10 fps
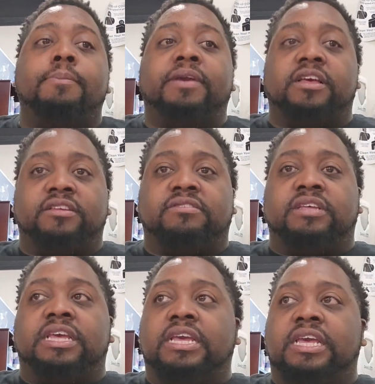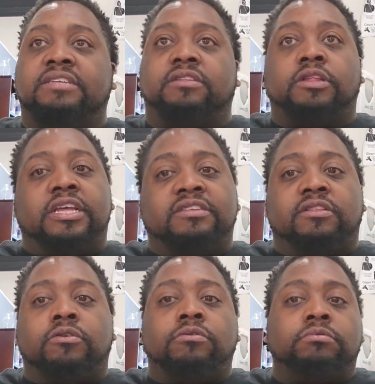because he's a
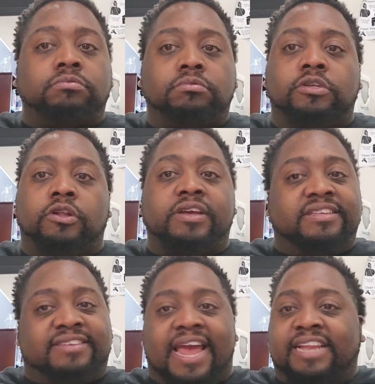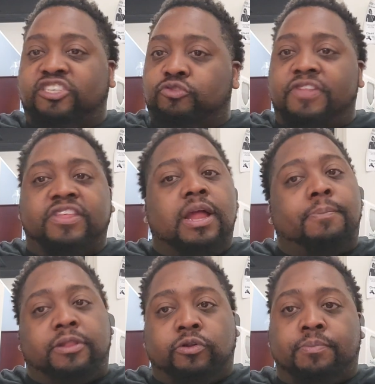little, you know, he's got to strengthen
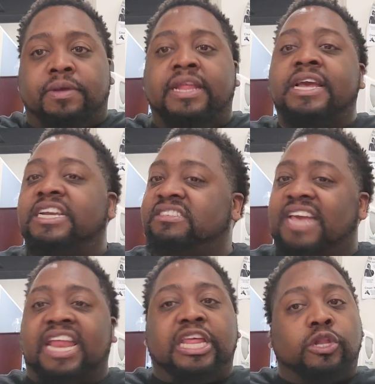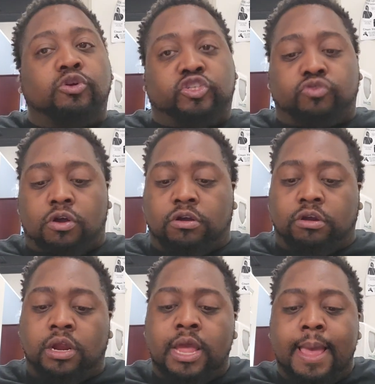up a little bit. He just got to get a little
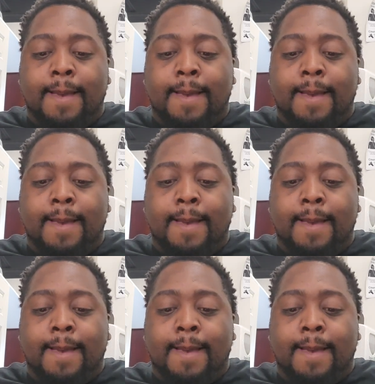stronger.